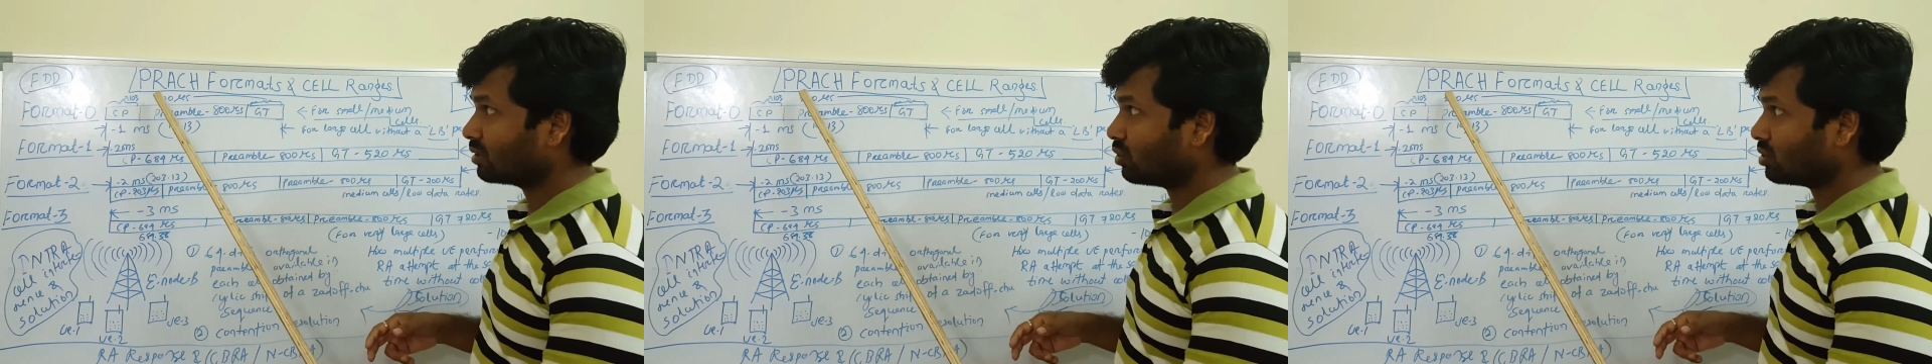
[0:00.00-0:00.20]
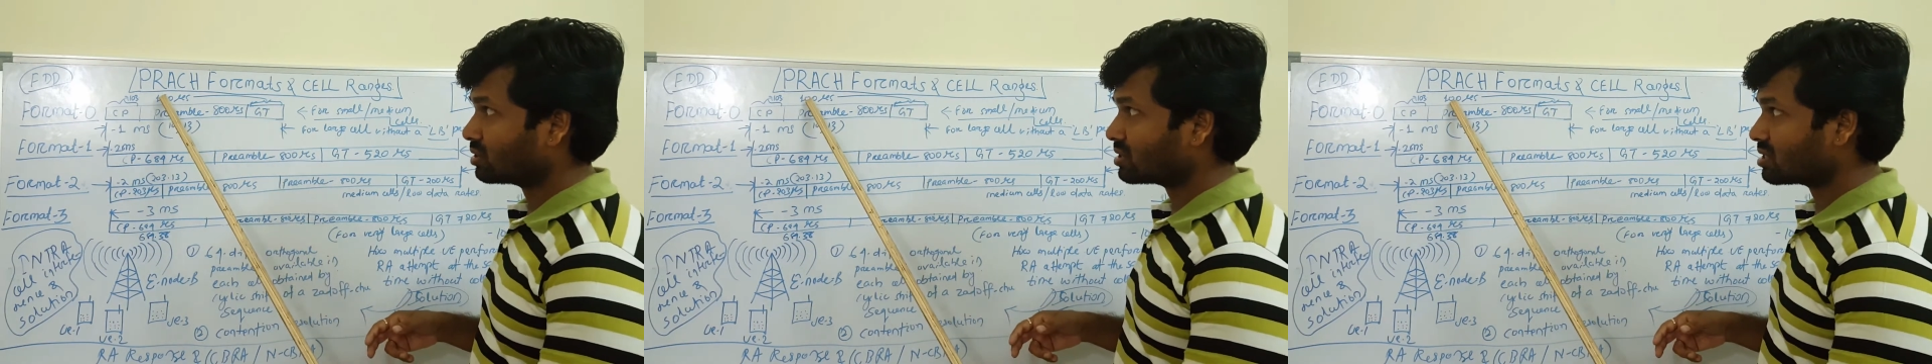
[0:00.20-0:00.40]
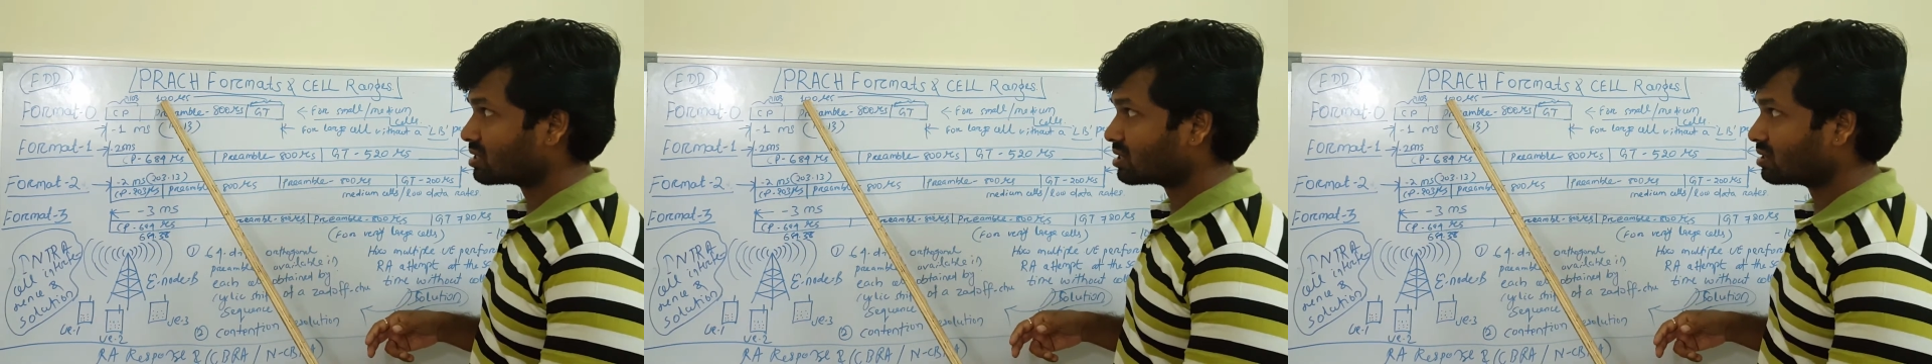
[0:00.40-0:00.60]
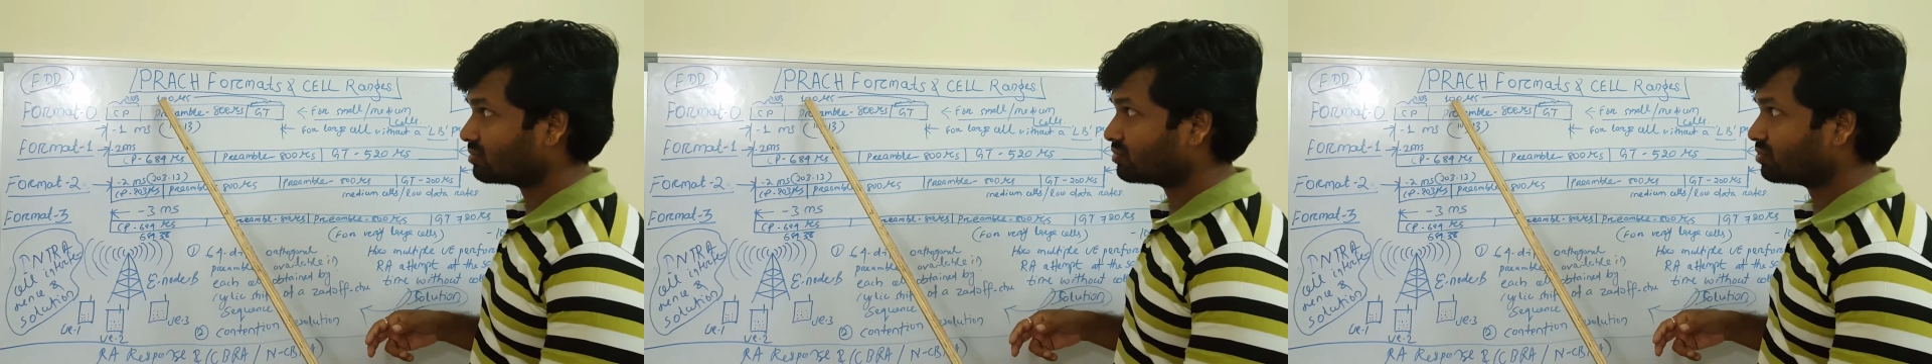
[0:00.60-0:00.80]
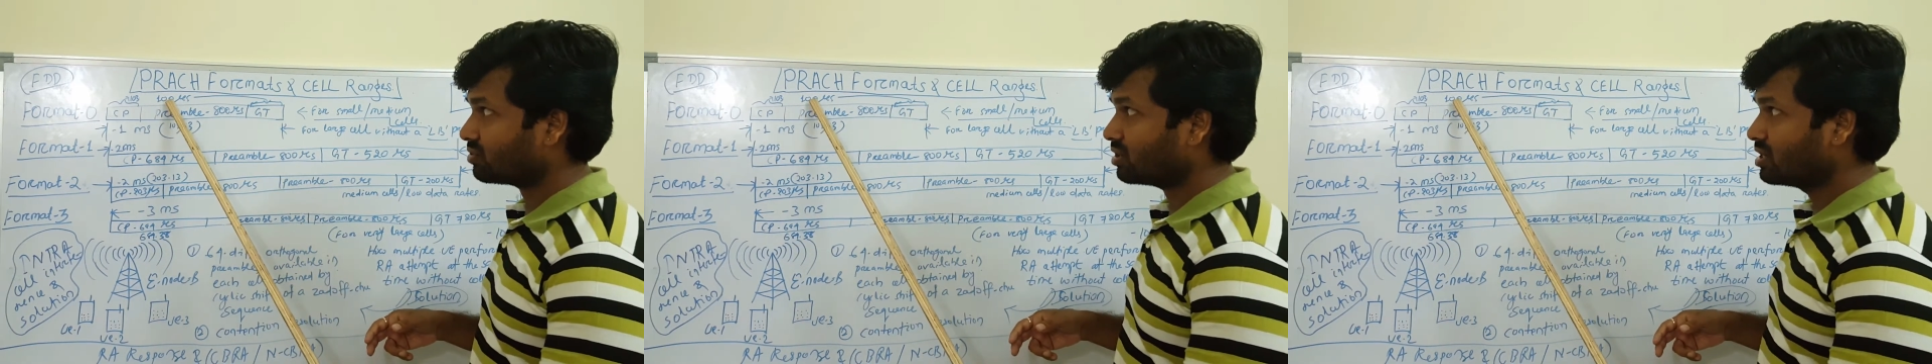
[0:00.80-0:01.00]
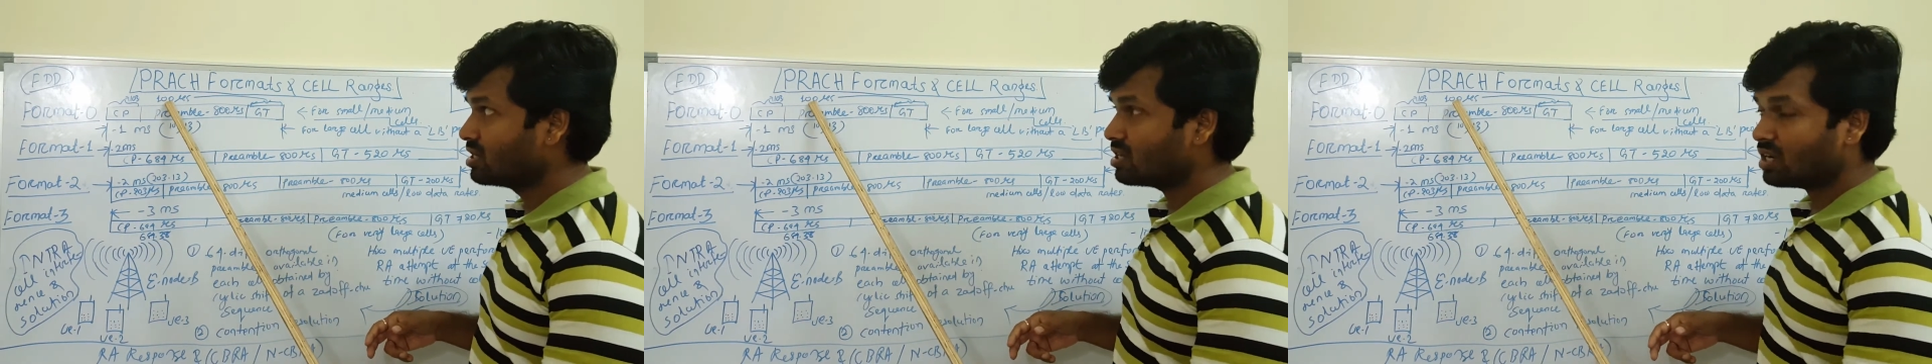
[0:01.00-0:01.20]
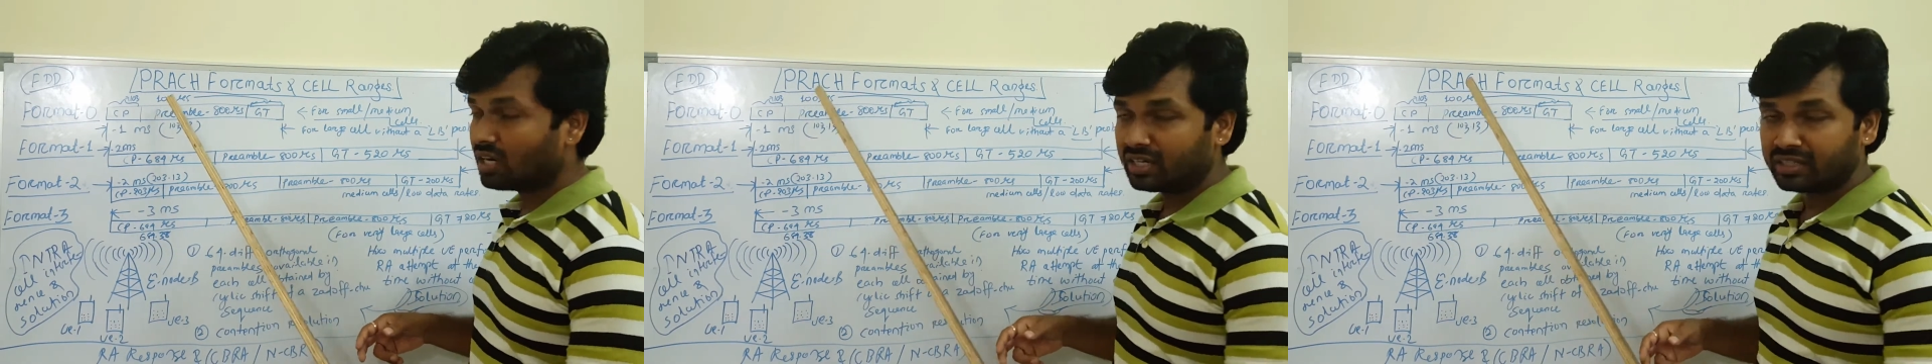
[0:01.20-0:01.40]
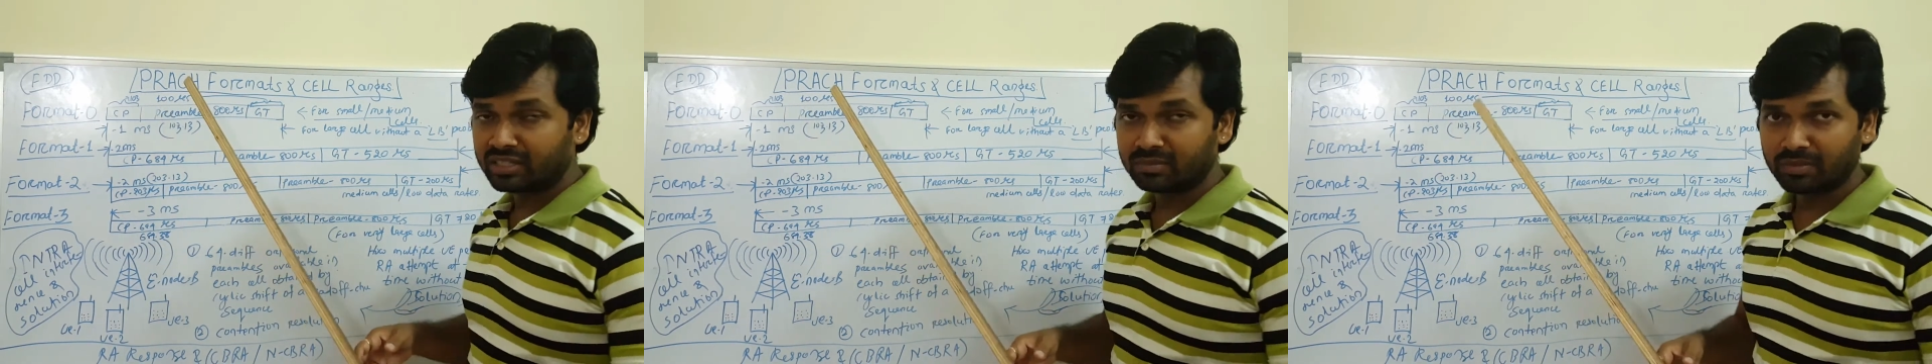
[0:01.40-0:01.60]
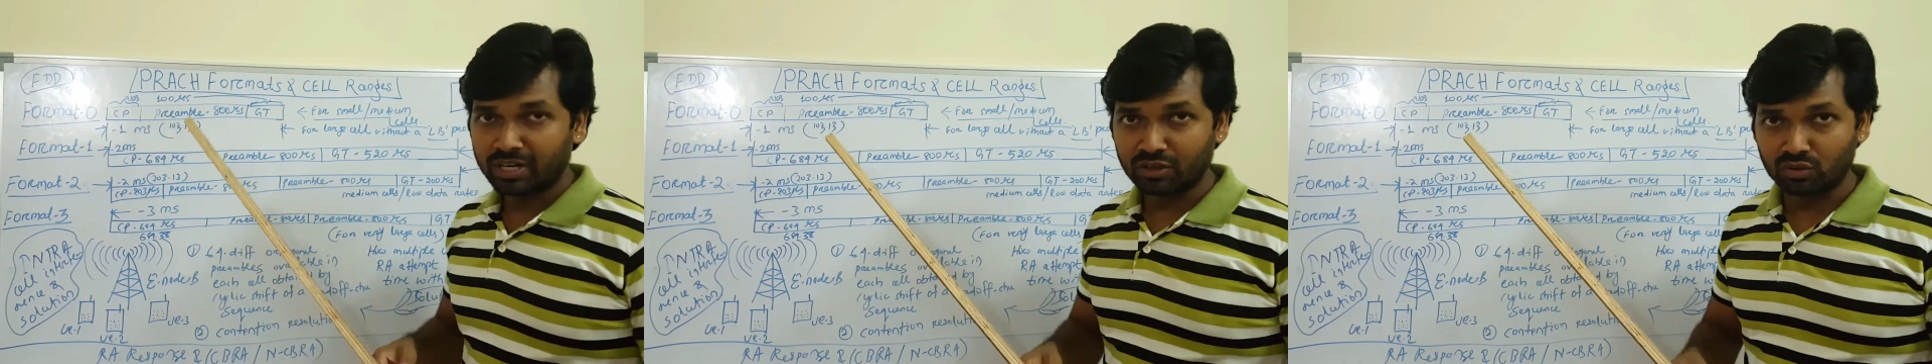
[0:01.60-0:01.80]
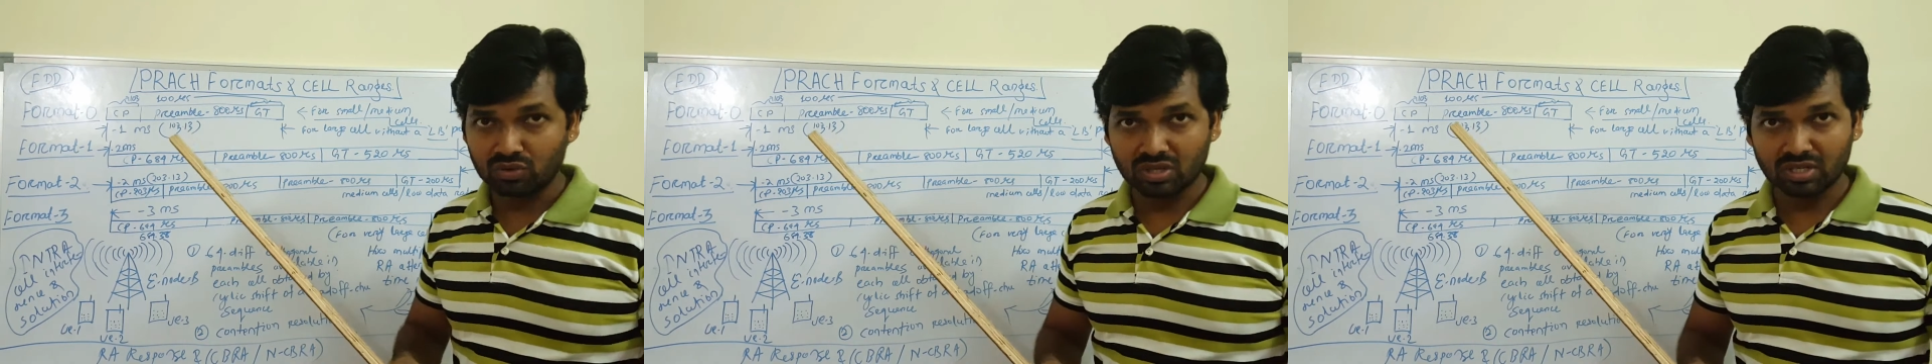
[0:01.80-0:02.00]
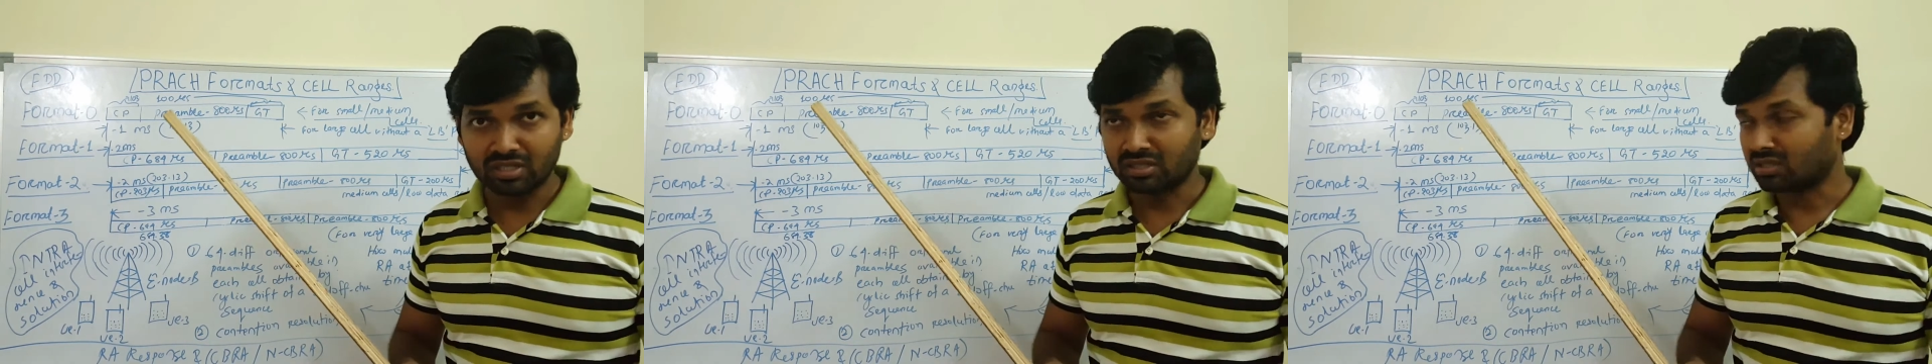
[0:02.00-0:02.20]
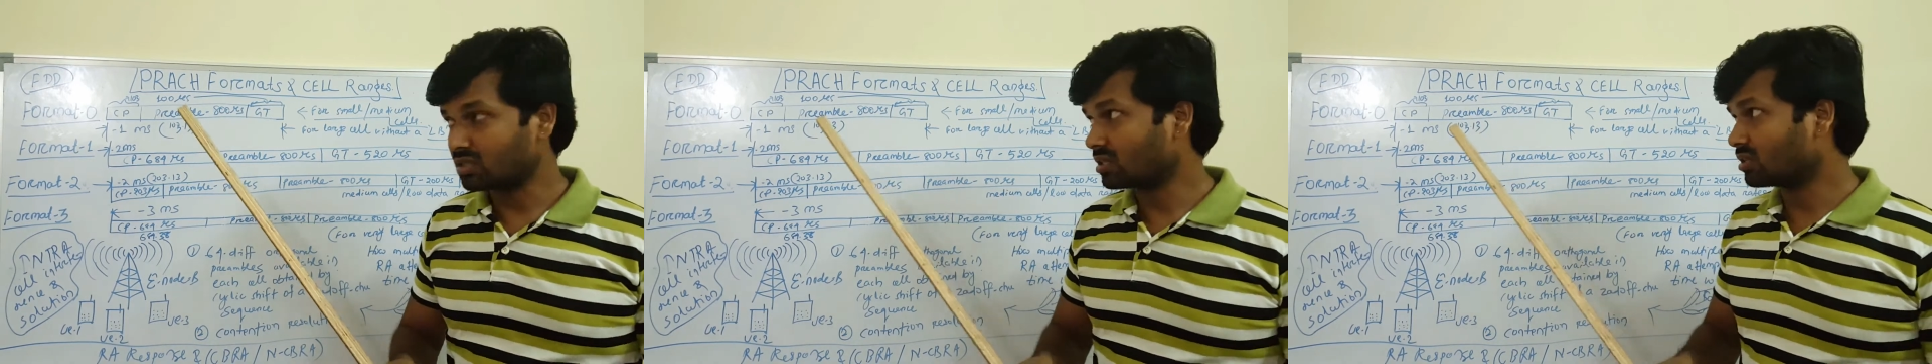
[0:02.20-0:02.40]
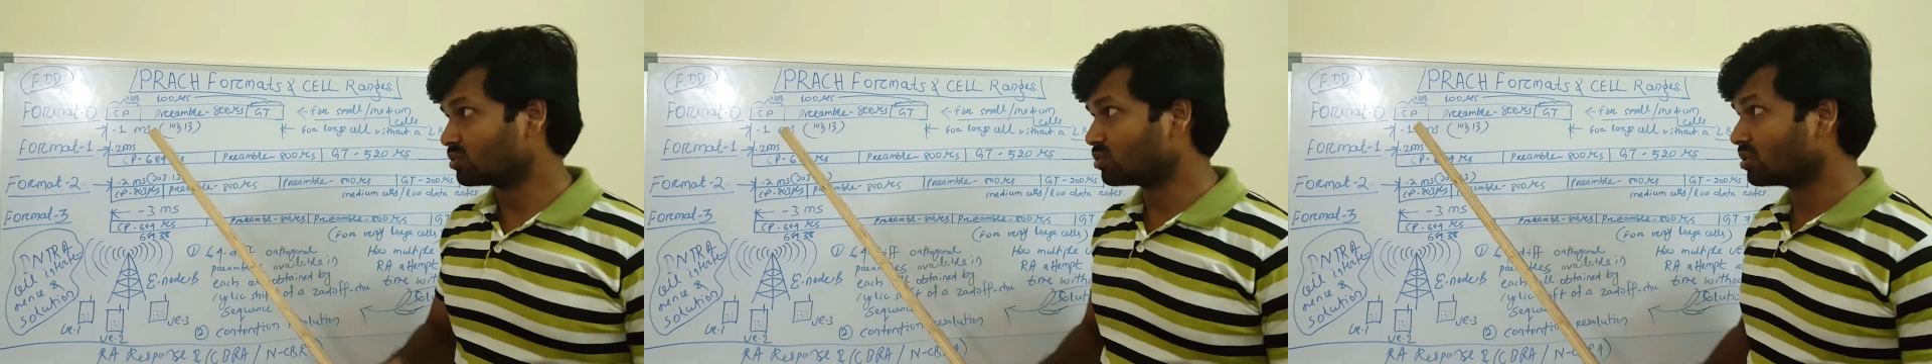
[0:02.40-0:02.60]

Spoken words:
consists of 100 microseconds.